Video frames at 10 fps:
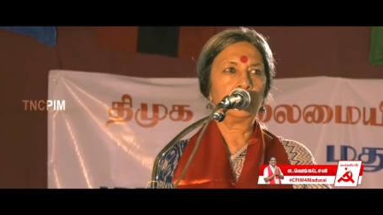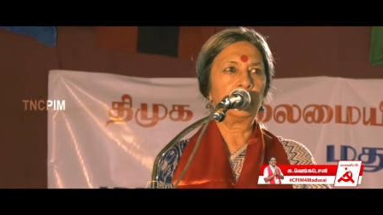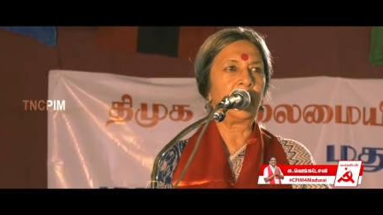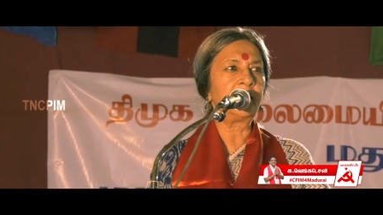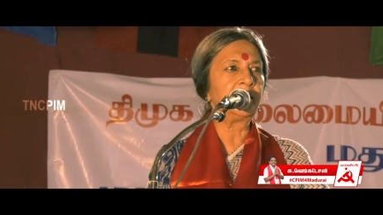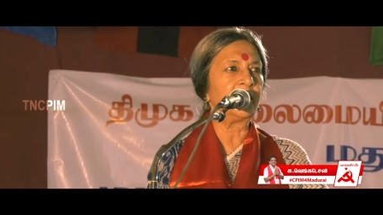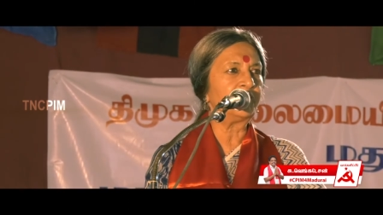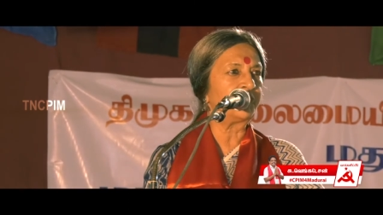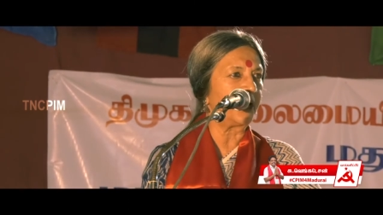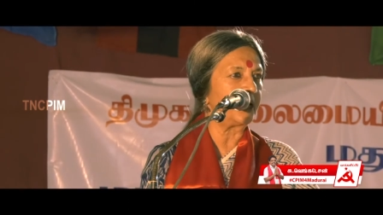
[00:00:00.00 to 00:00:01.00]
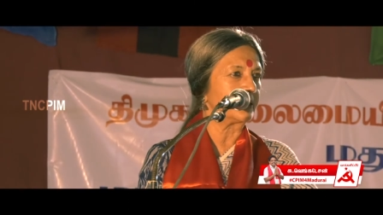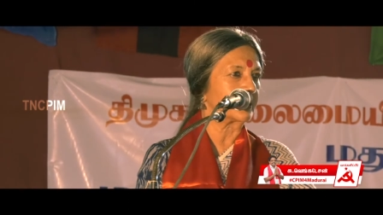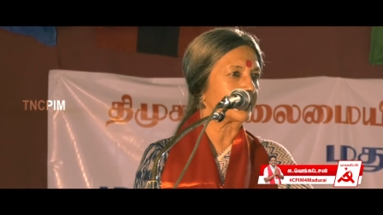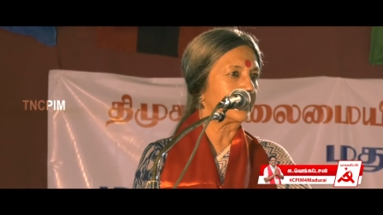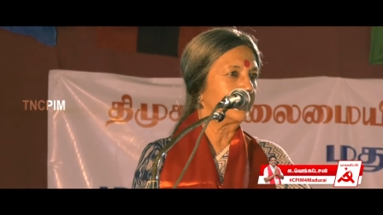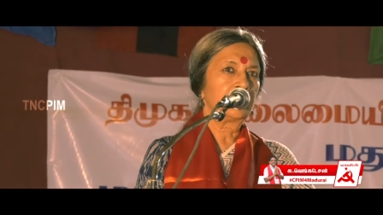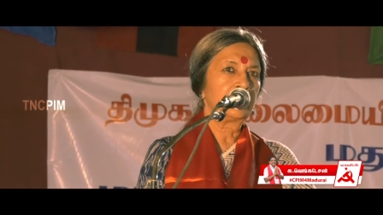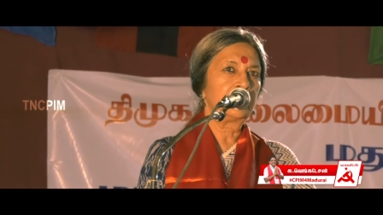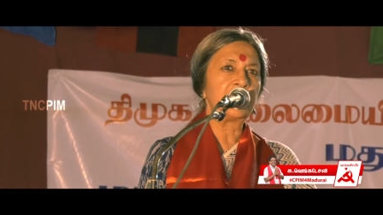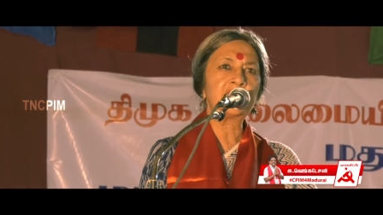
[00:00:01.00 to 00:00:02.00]
My dear friends,
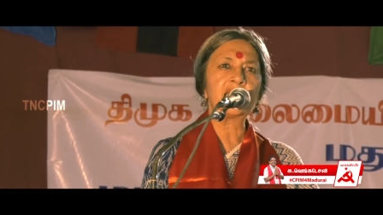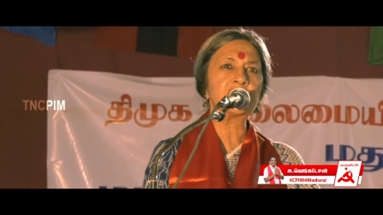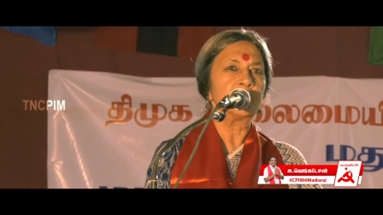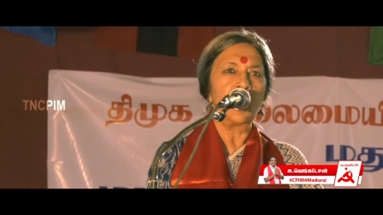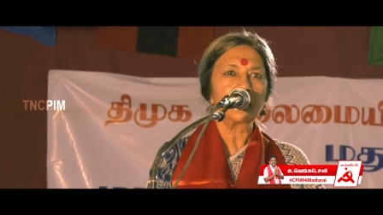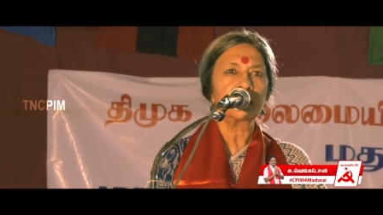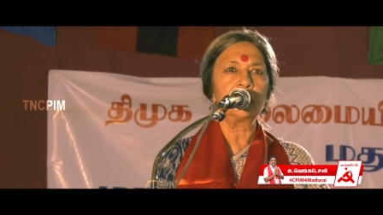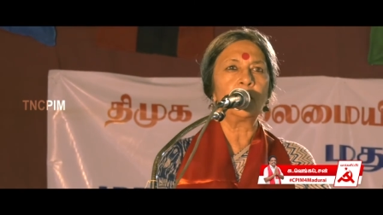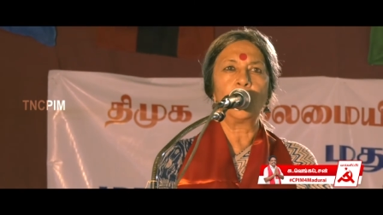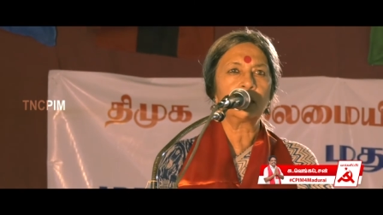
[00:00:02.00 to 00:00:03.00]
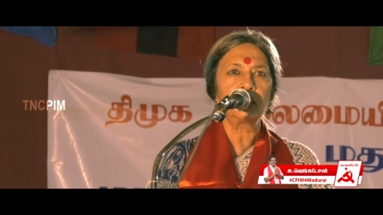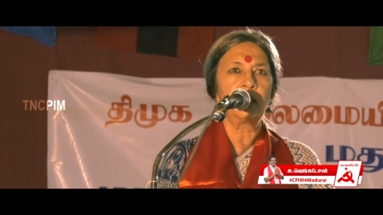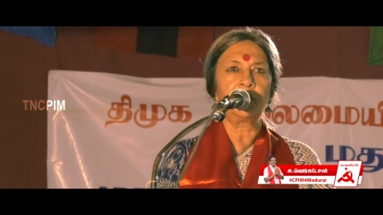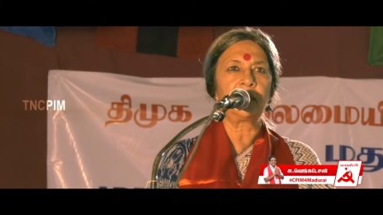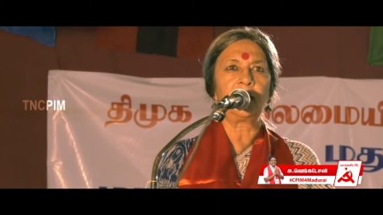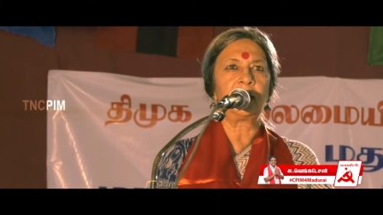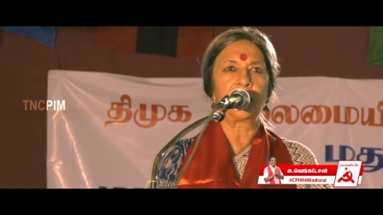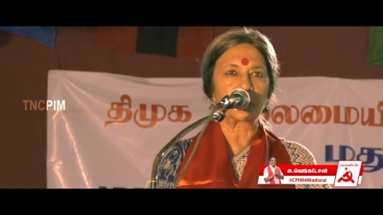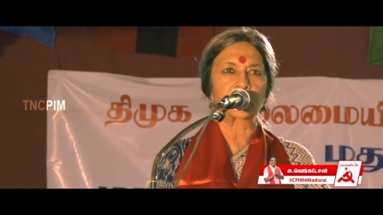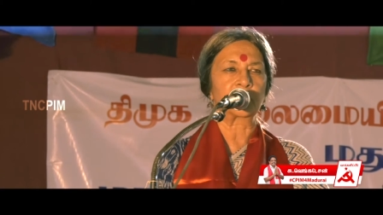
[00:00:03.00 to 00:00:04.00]
this is not an ordinary
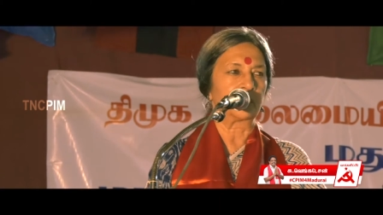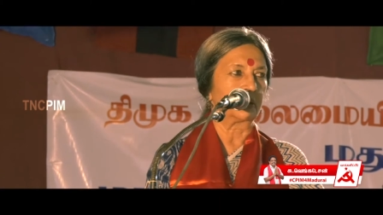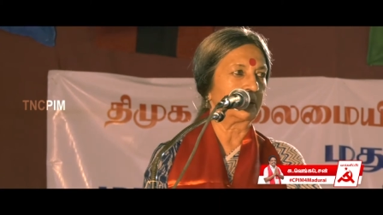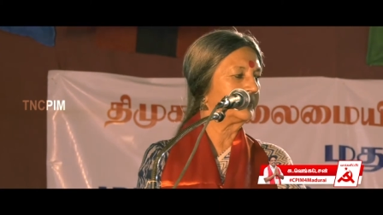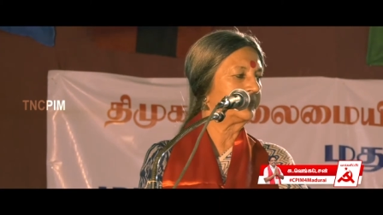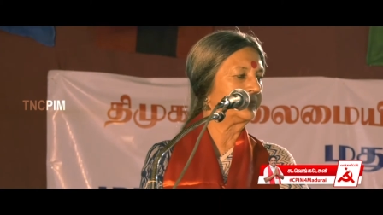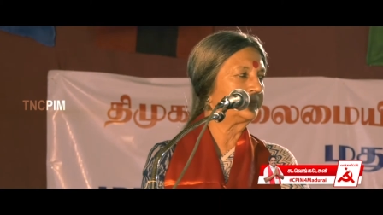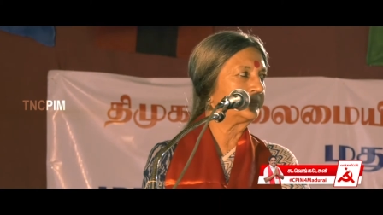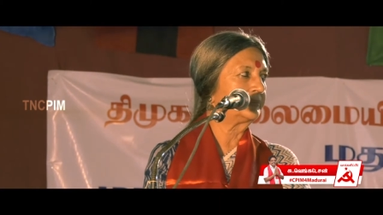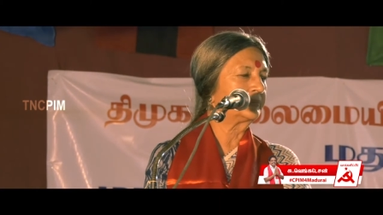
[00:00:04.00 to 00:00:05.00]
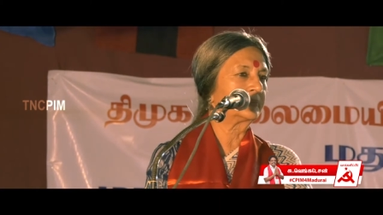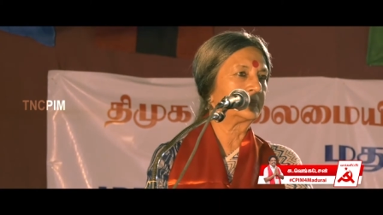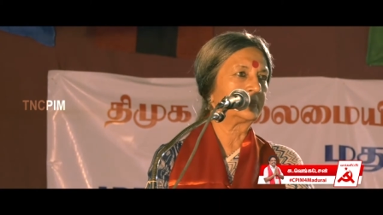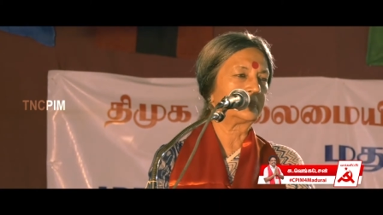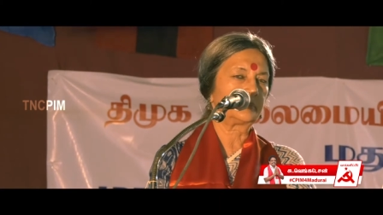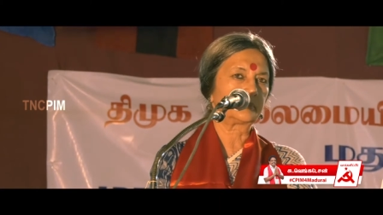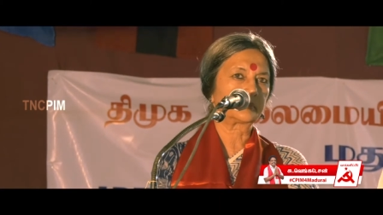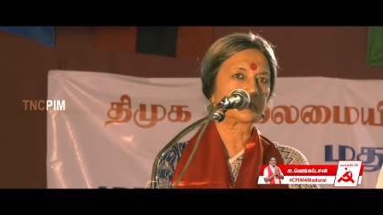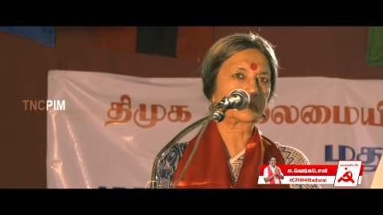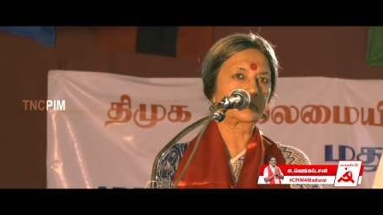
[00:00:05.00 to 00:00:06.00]
election.
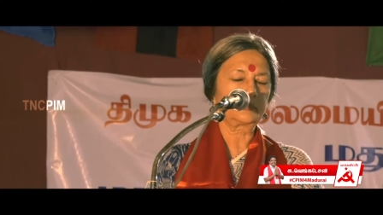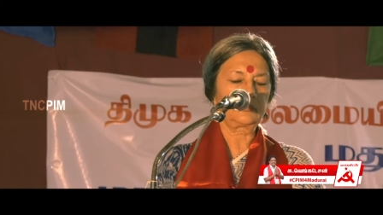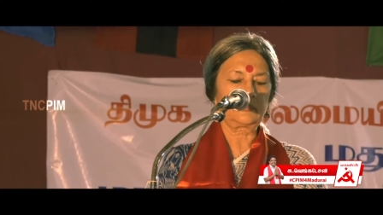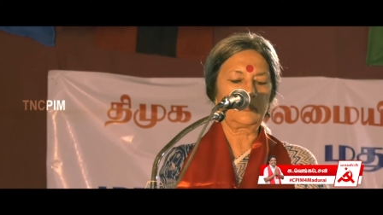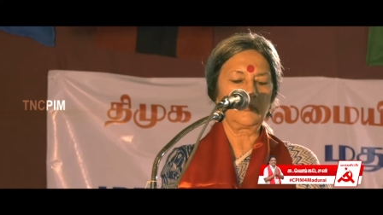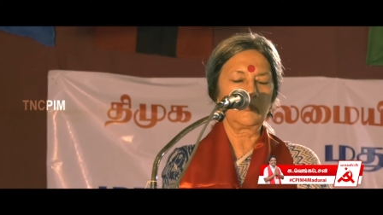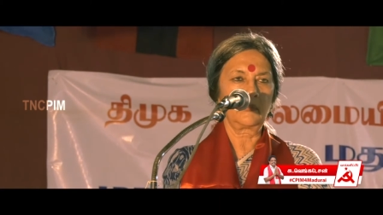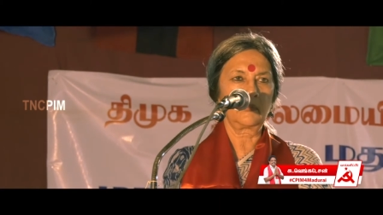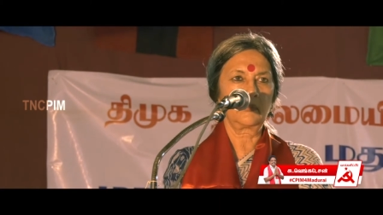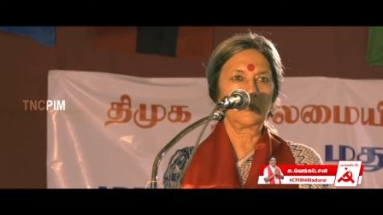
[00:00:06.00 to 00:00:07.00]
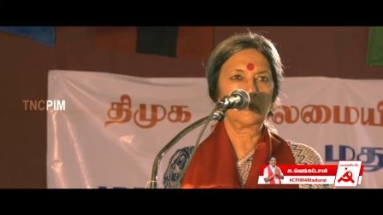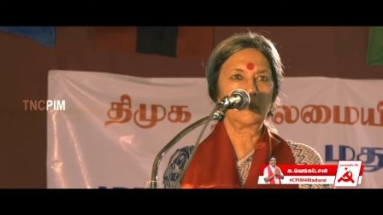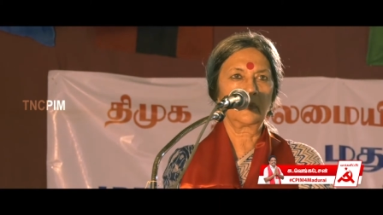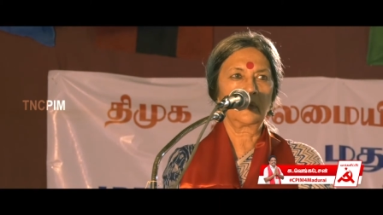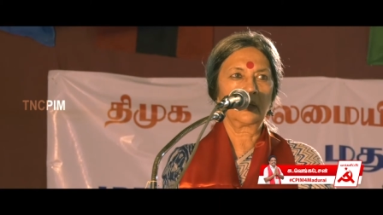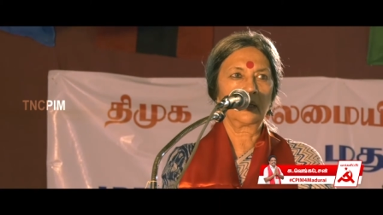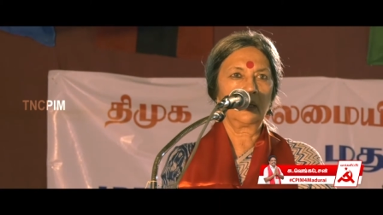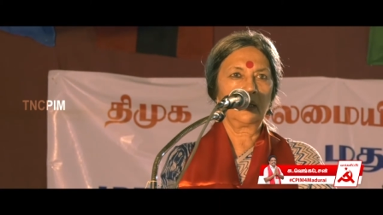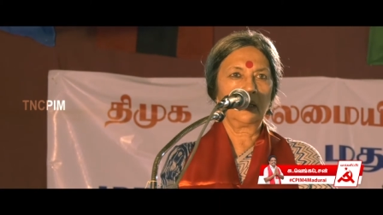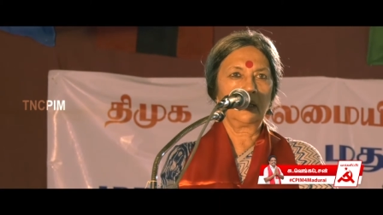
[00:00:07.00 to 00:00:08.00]

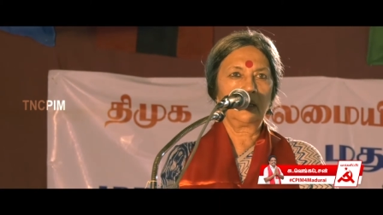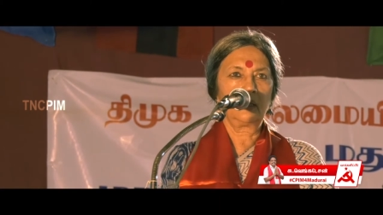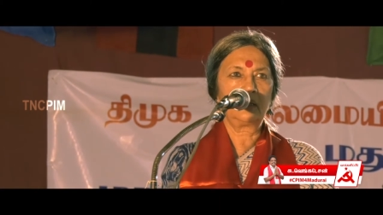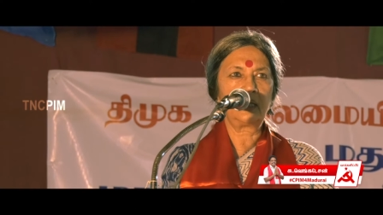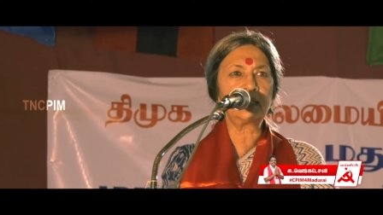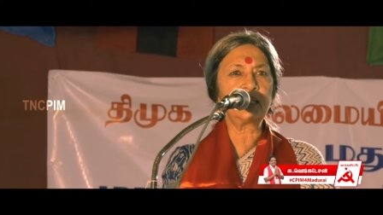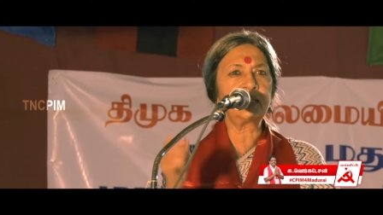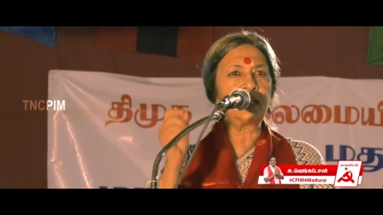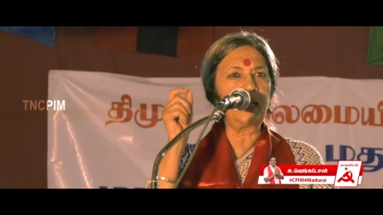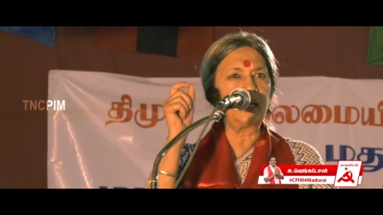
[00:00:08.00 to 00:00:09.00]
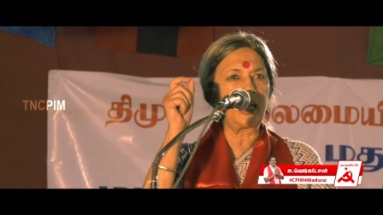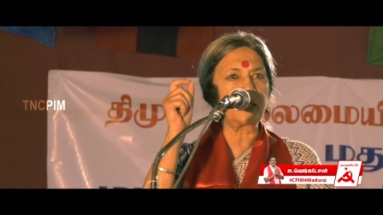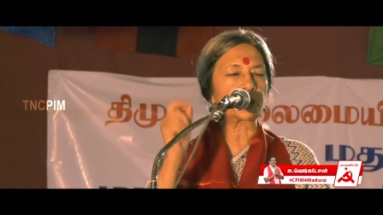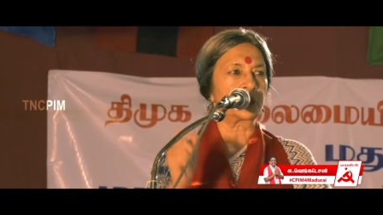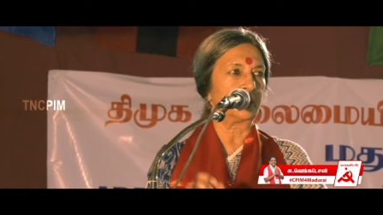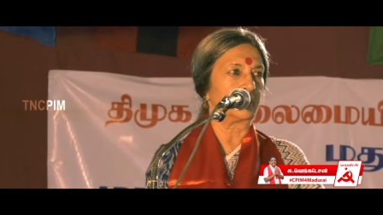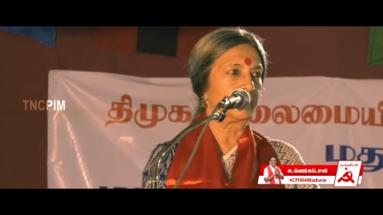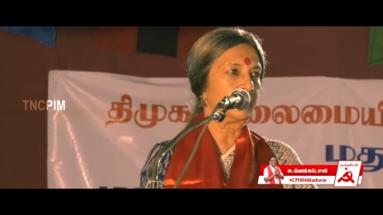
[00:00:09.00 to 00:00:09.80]
This is an election